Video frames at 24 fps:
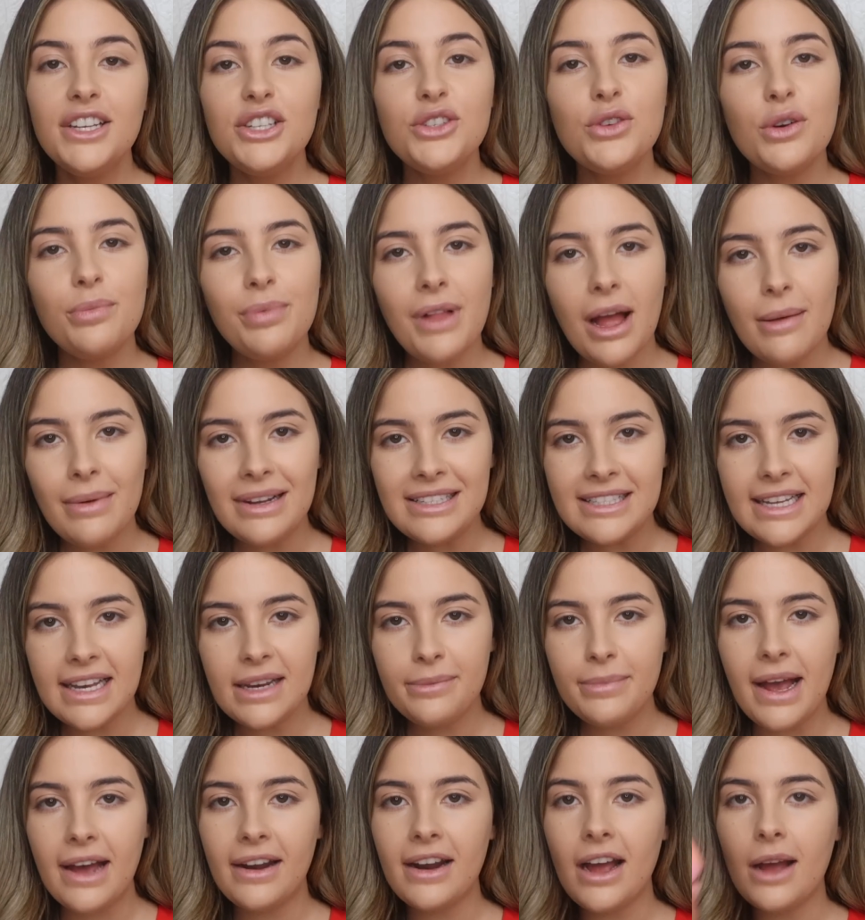To apply my
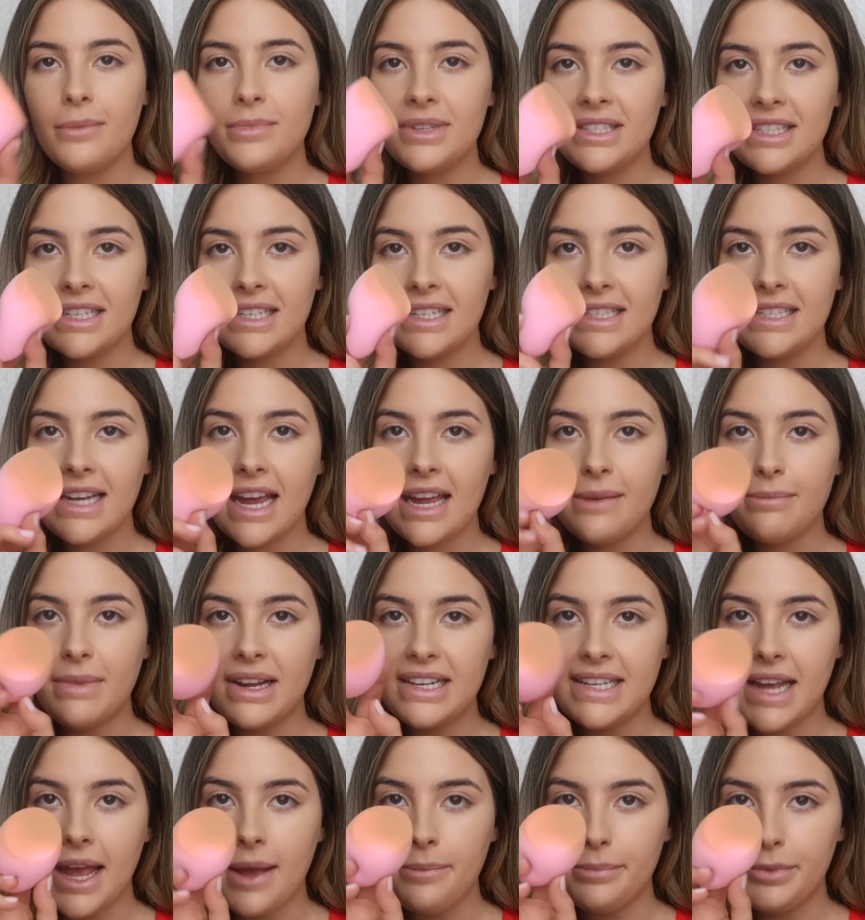setting powder, I'm just going to take
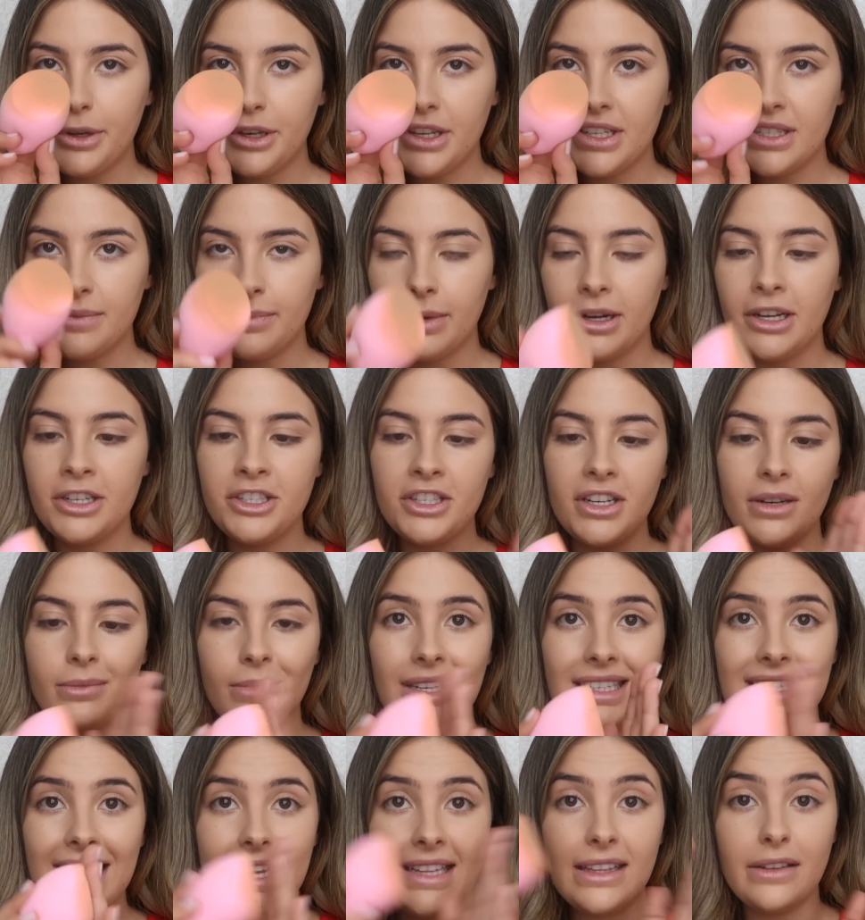my damp beauty sponge, and I'm
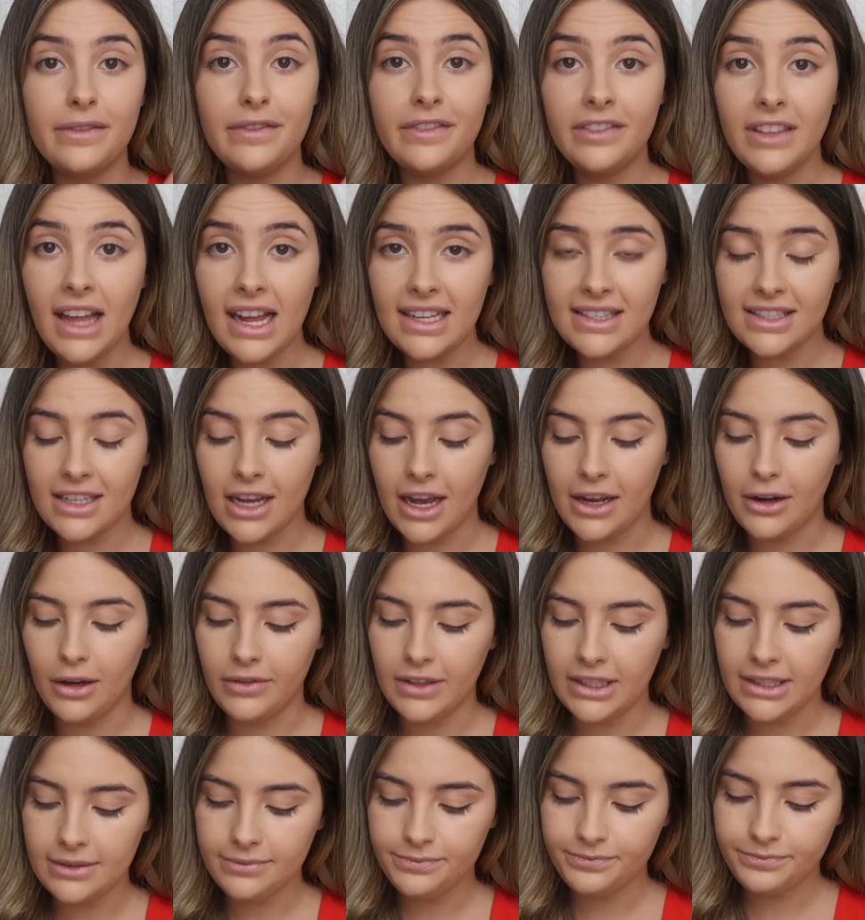going to take the flat side
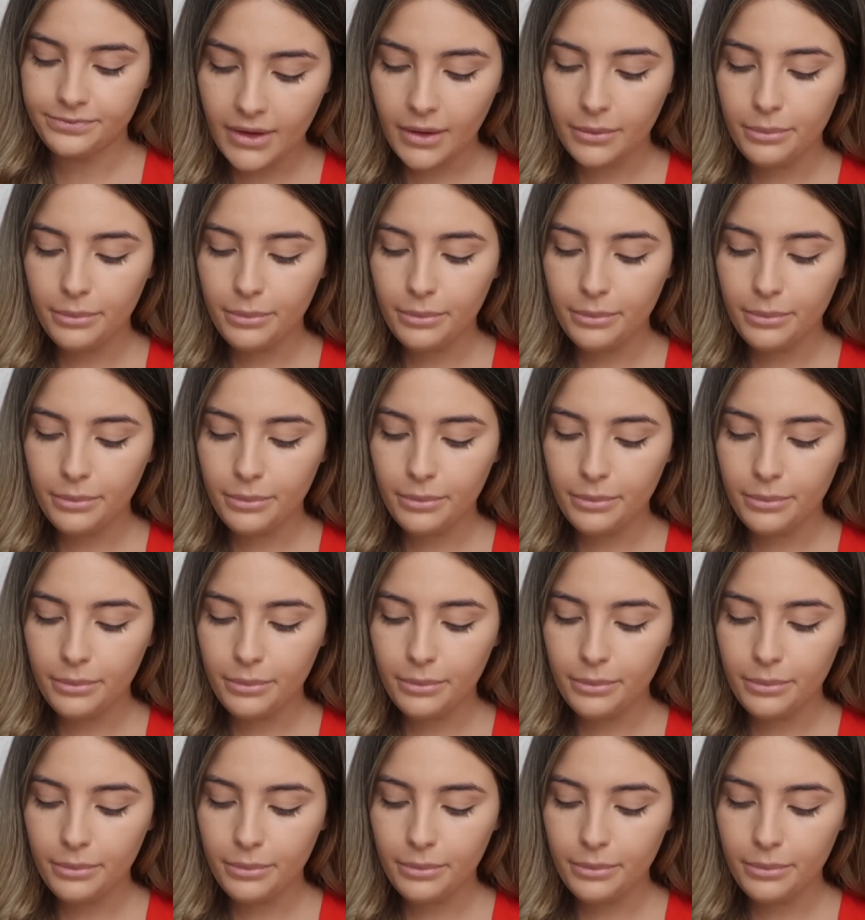of it,